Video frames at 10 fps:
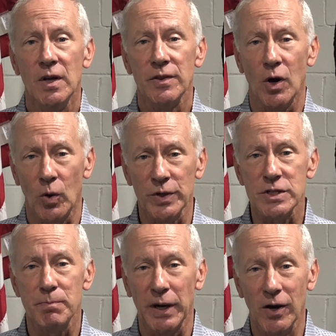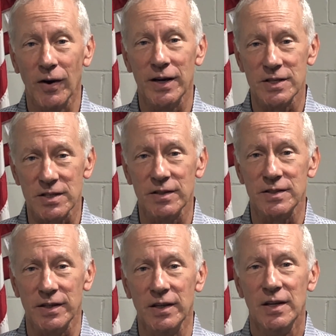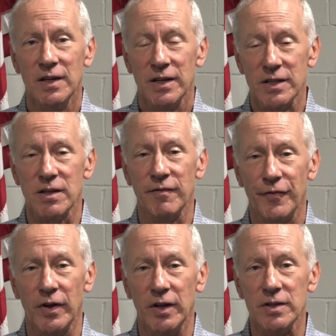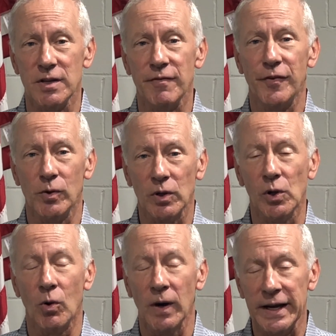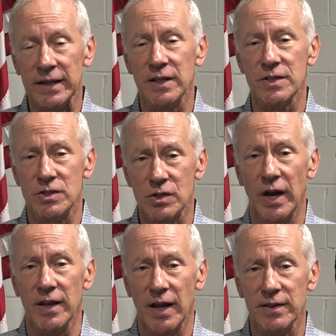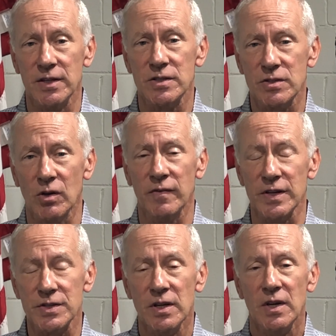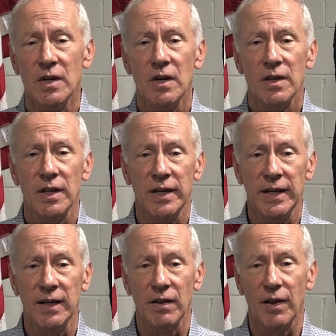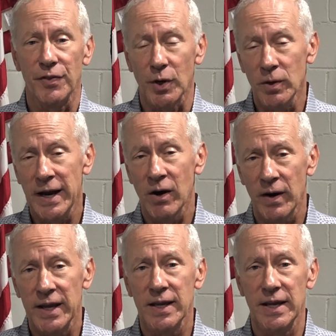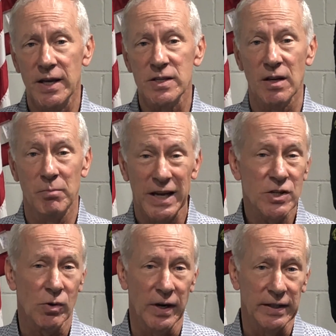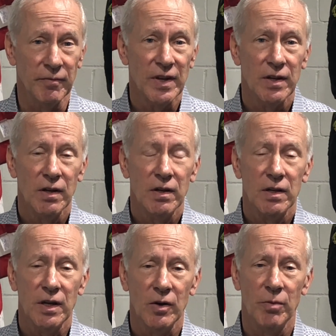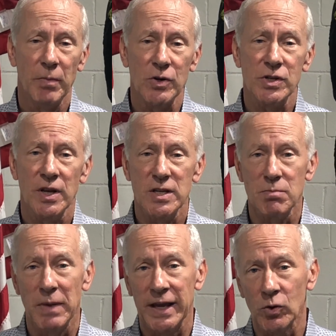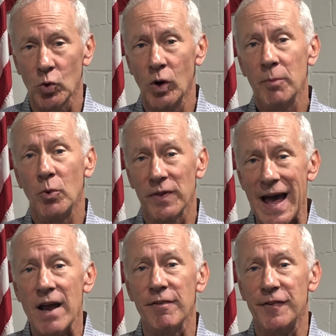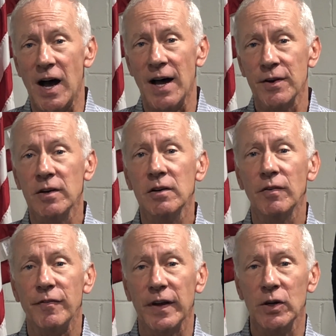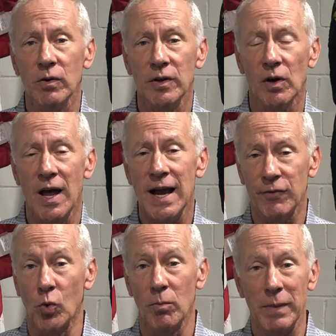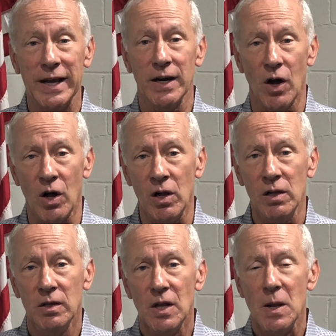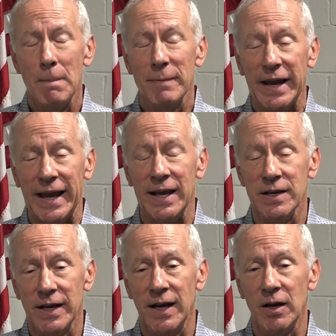The Holy Spirit is in full glory at this service. The third area is in mentoring. You know, most of these men grew up without a father figure in their life or men at all, and